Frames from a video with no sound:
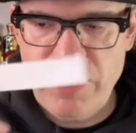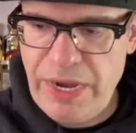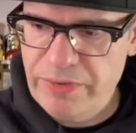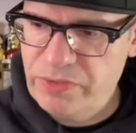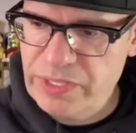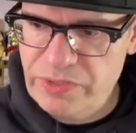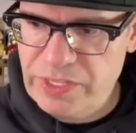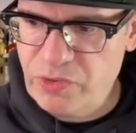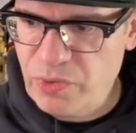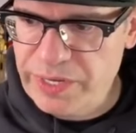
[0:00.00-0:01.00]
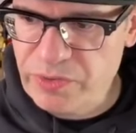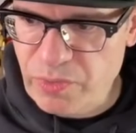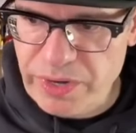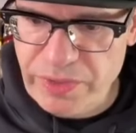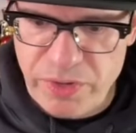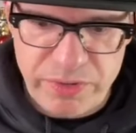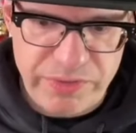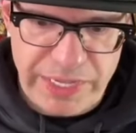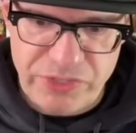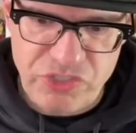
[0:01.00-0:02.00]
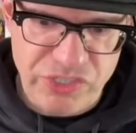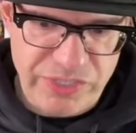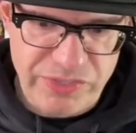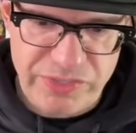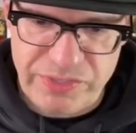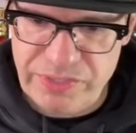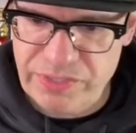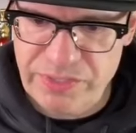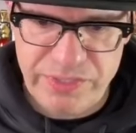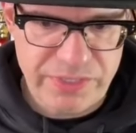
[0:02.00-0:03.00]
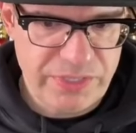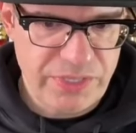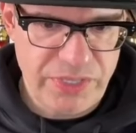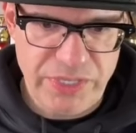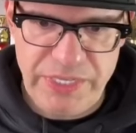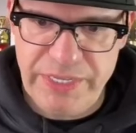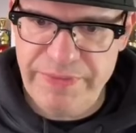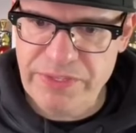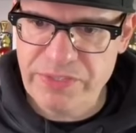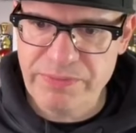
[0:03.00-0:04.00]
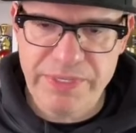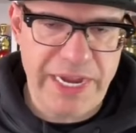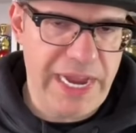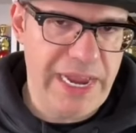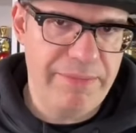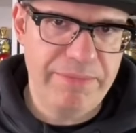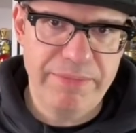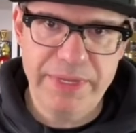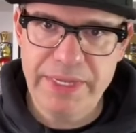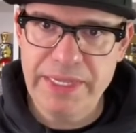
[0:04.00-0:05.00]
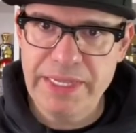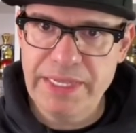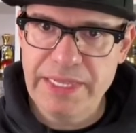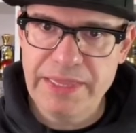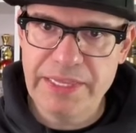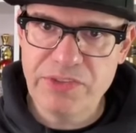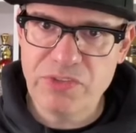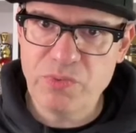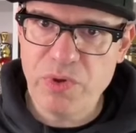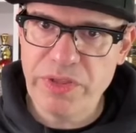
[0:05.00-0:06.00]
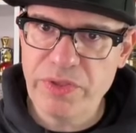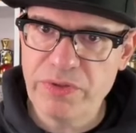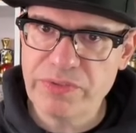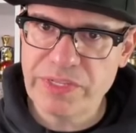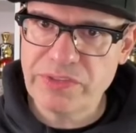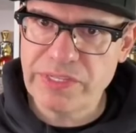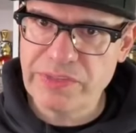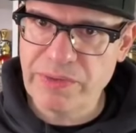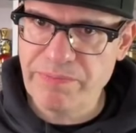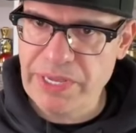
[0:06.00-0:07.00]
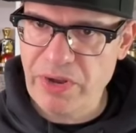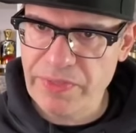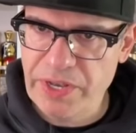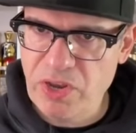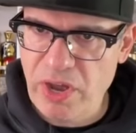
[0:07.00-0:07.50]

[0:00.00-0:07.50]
Wow. This one is one of those that just give it some time. This is one of those that's a bit on the